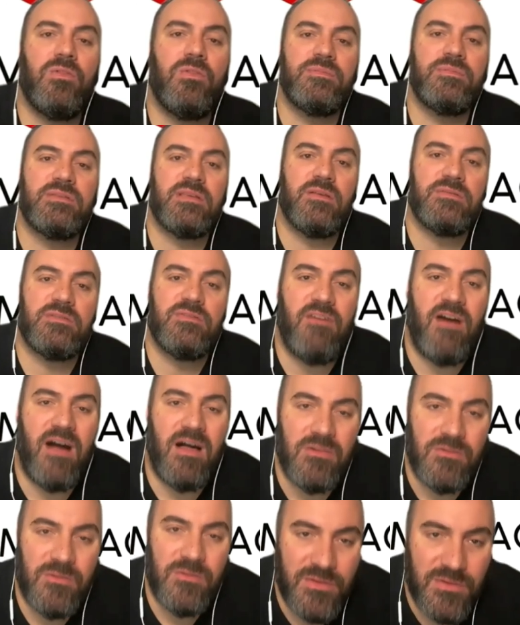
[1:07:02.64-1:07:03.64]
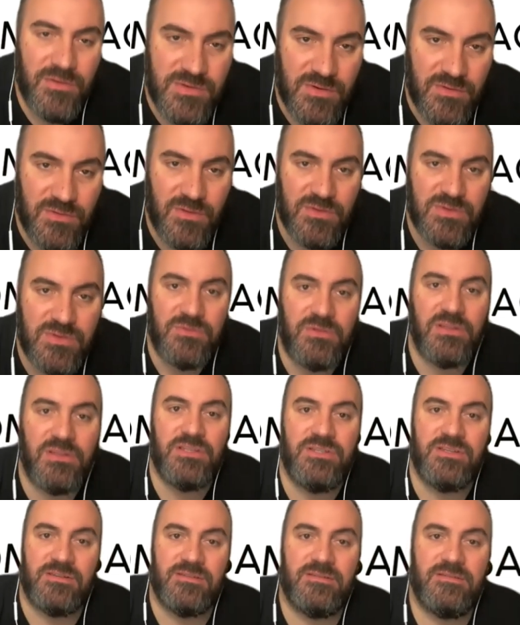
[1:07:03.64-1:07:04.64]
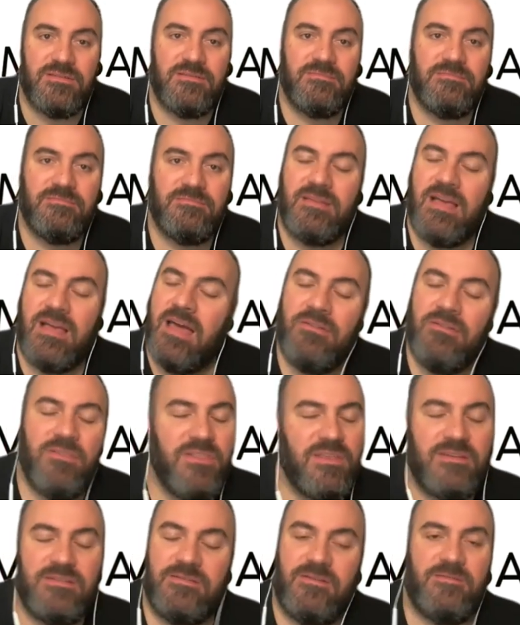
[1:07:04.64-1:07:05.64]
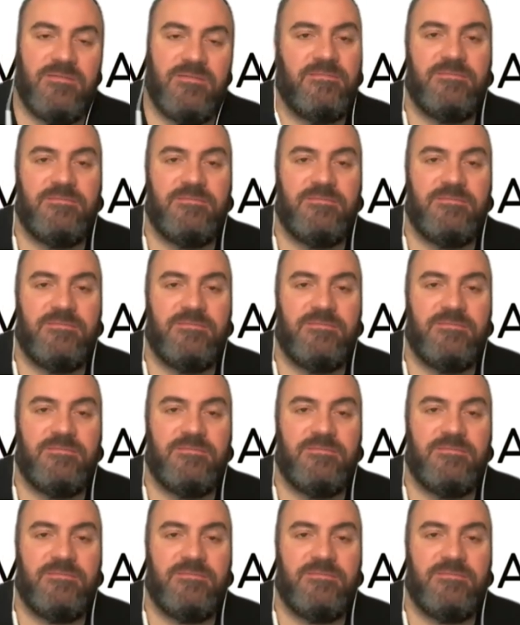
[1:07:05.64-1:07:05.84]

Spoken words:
themselves followers of those religions. I don't think so.